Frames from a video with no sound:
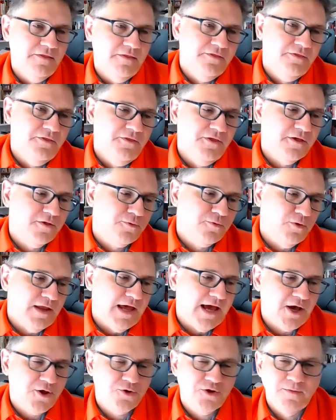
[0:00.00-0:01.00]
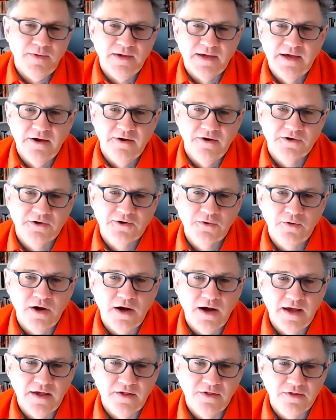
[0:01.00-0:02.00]
this will actually be
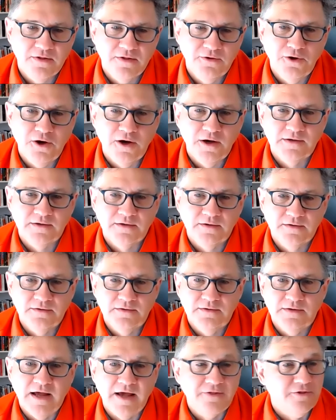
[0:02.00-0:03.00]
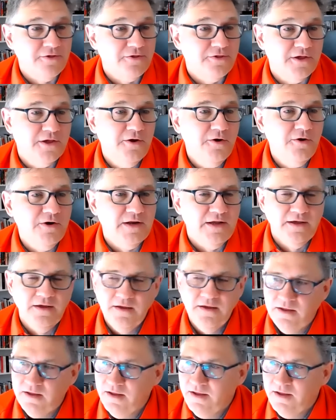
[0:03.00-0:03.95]
characterized not as a security,